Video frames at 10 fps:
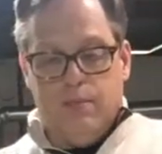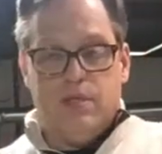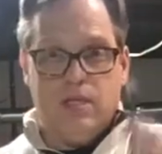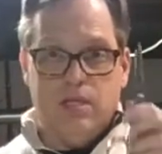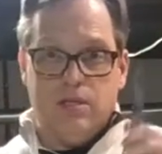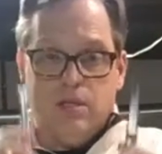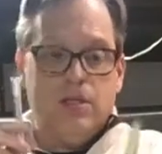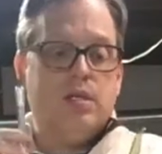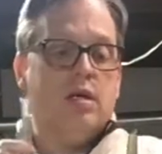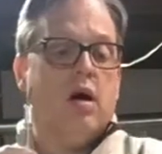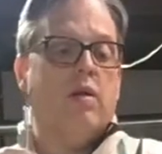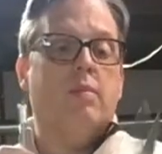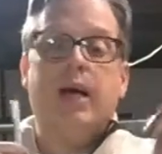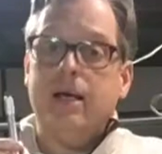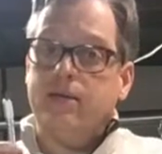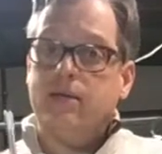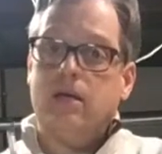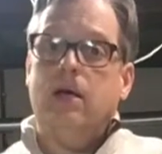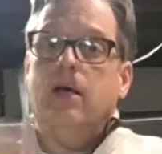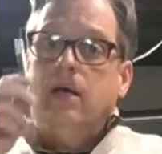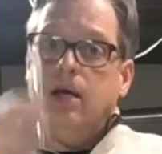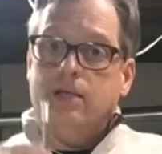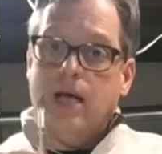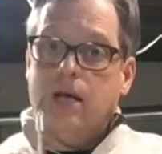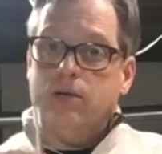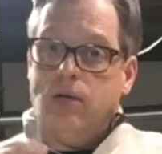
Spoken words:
Scissors are the best. X-Acto